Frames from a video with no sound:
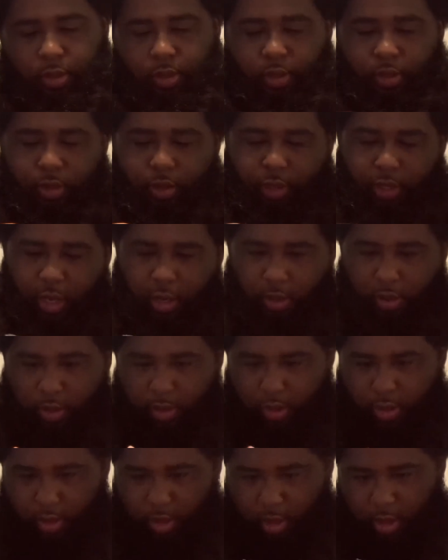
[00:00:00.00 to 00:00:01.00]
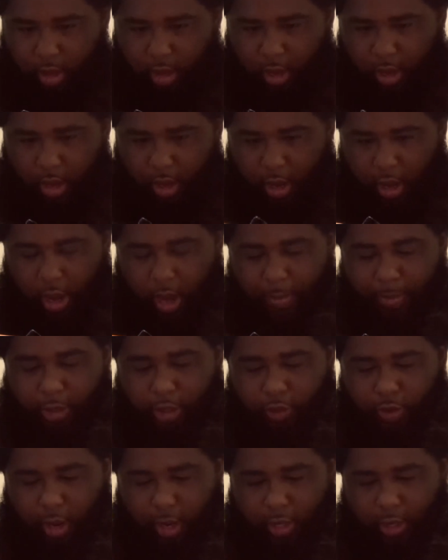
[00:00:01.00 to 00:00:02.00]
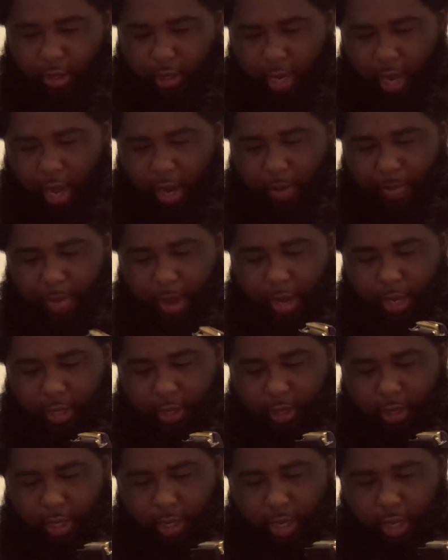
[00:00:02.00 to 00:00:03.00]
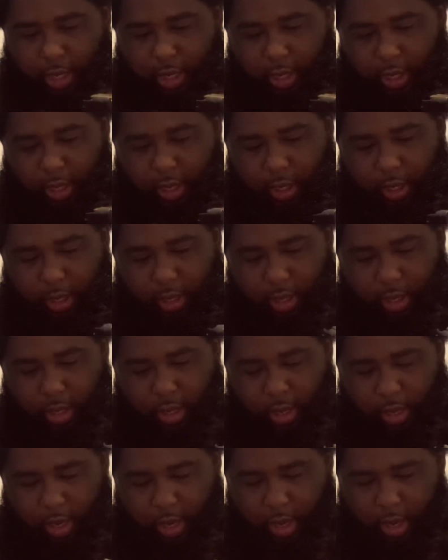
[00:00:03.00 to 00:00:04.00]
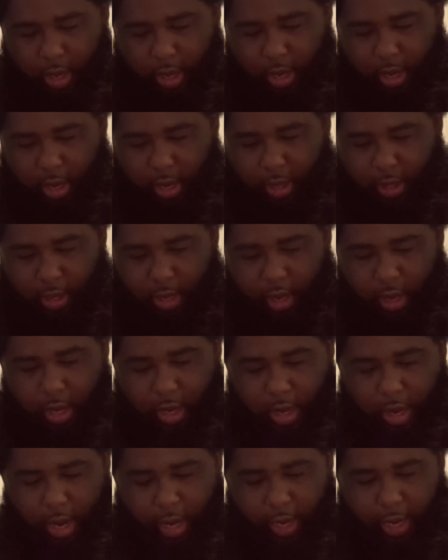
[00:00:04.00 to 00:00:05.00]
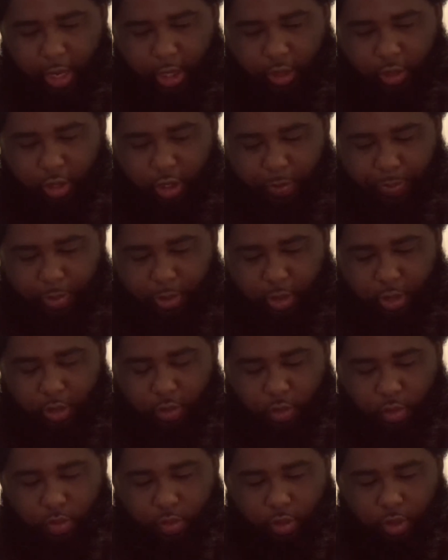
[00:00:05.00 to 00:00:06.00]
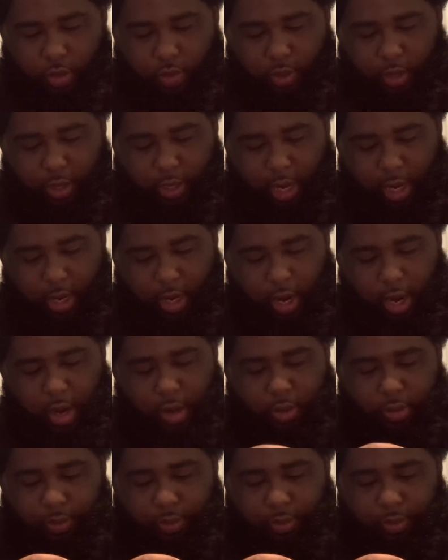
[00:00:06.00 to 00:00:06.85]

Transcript: So, I'm gonna try to slide a magazine in here. And then I guess you just put the screws through it to tighten it out.